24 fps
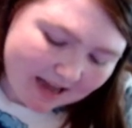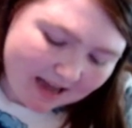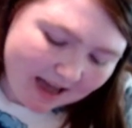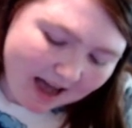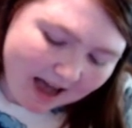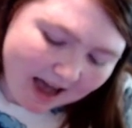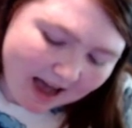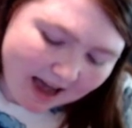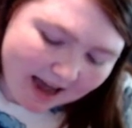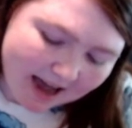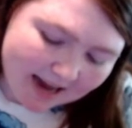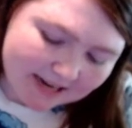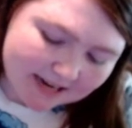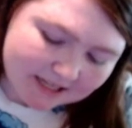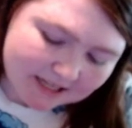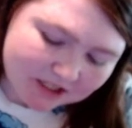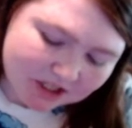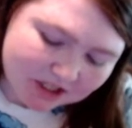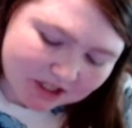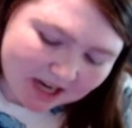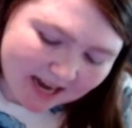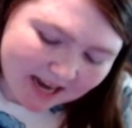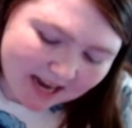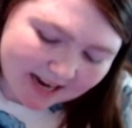High
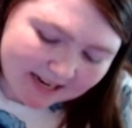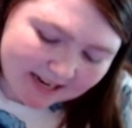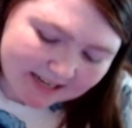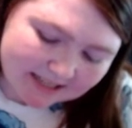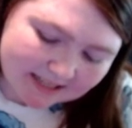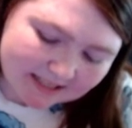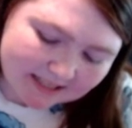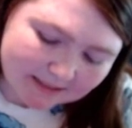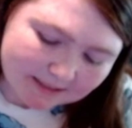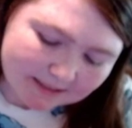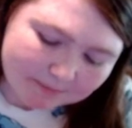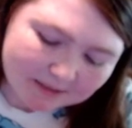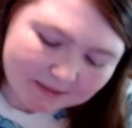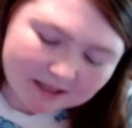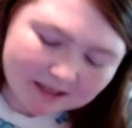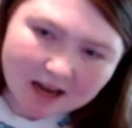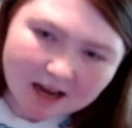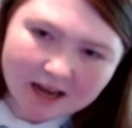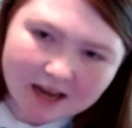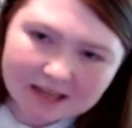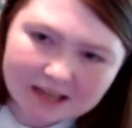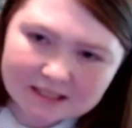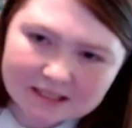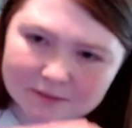Shine lip
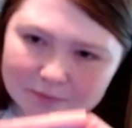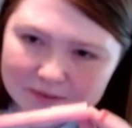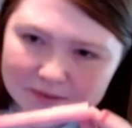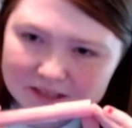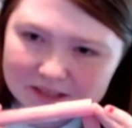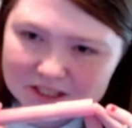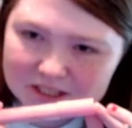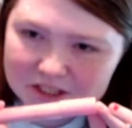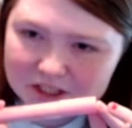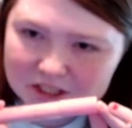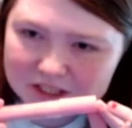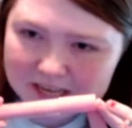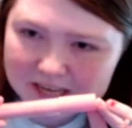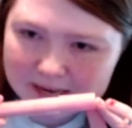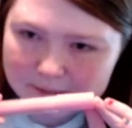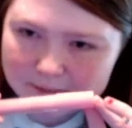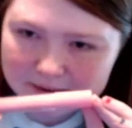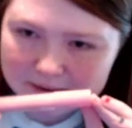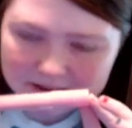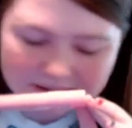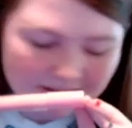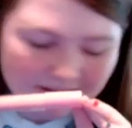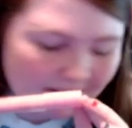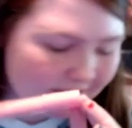gloss with shea
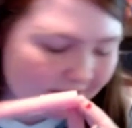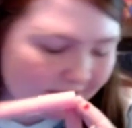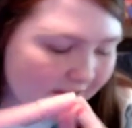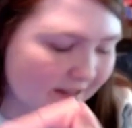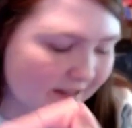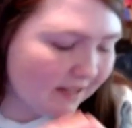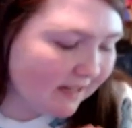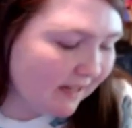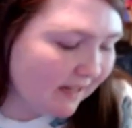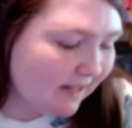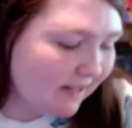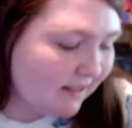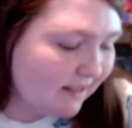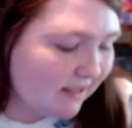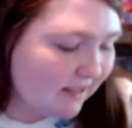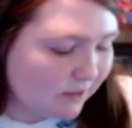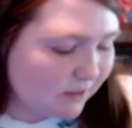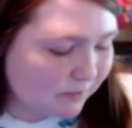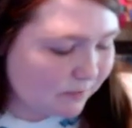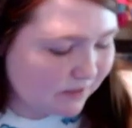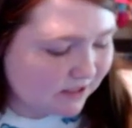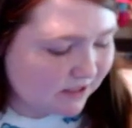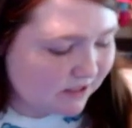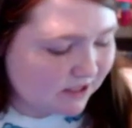butter. I really like
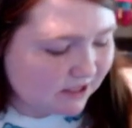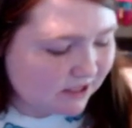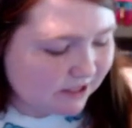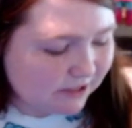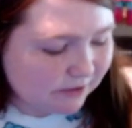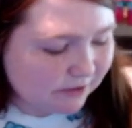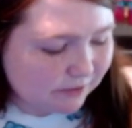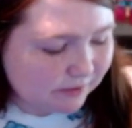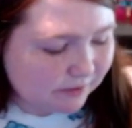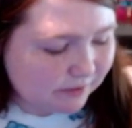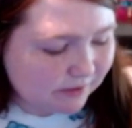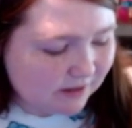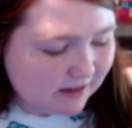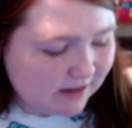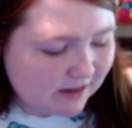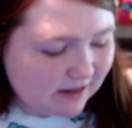this one too.